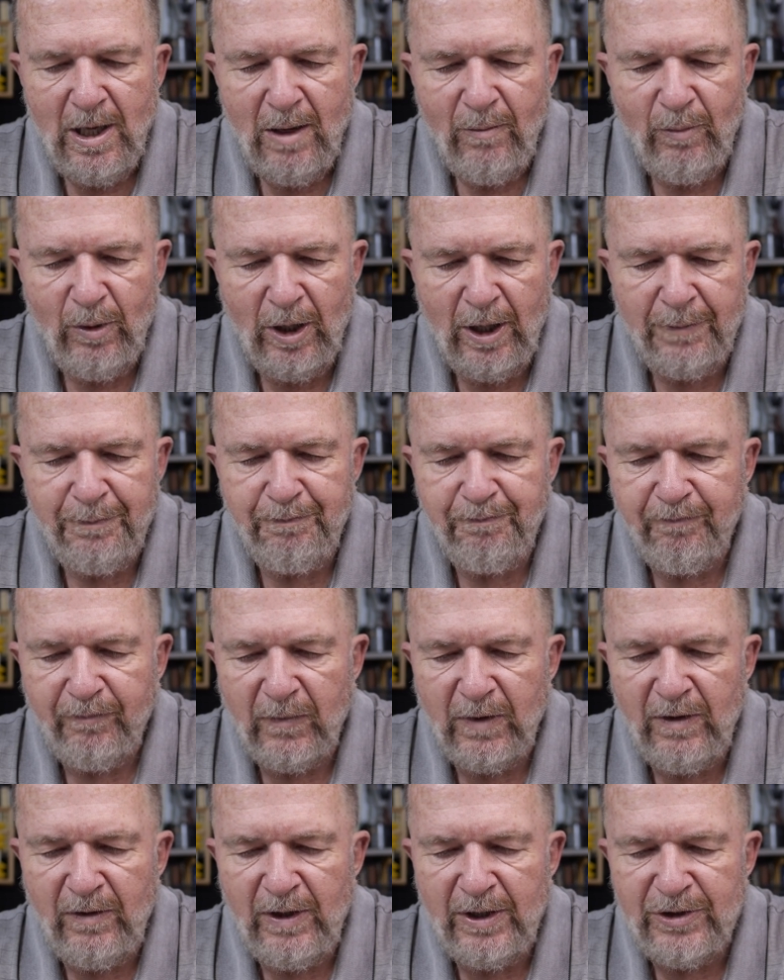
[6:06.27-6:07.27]
but
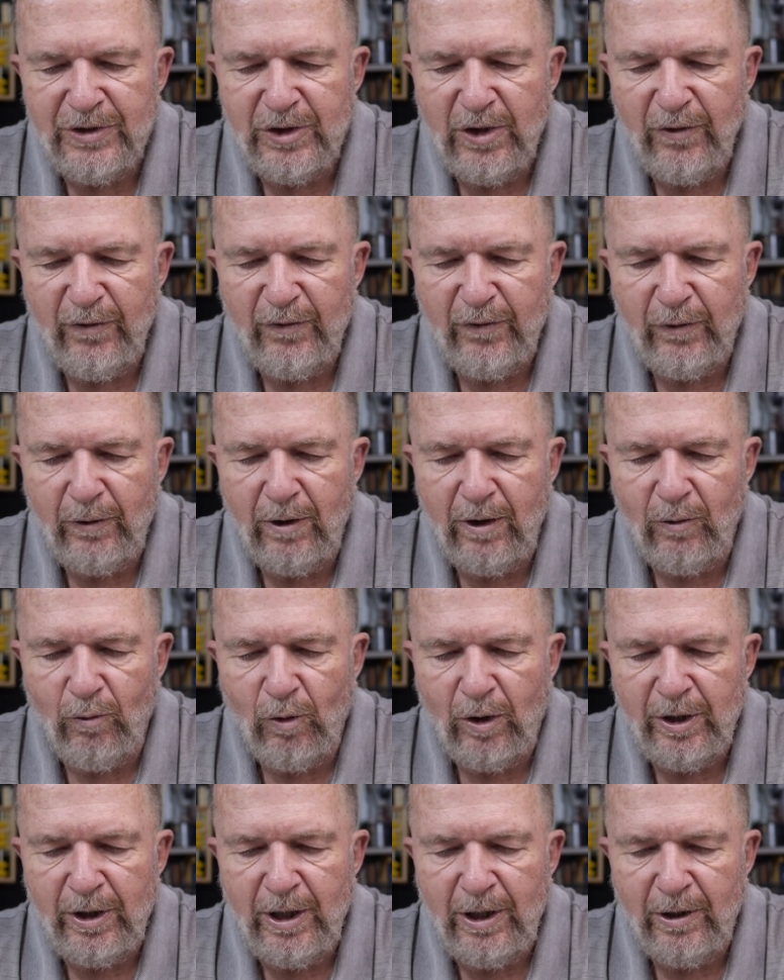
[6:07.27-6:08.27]
this third
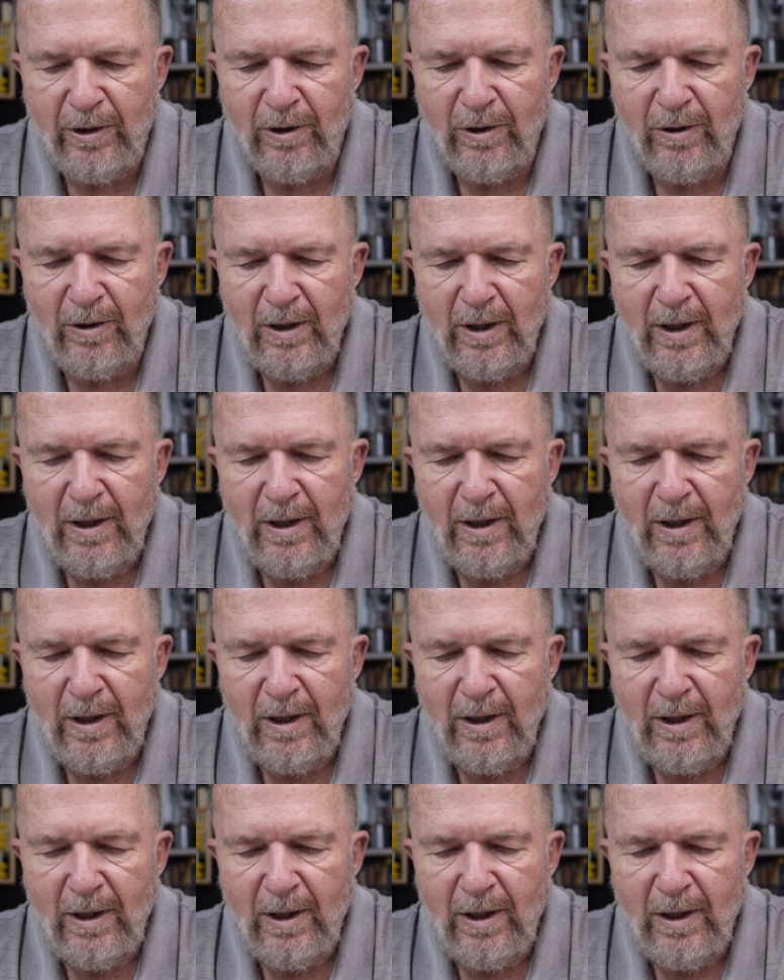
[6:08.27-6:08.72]
one here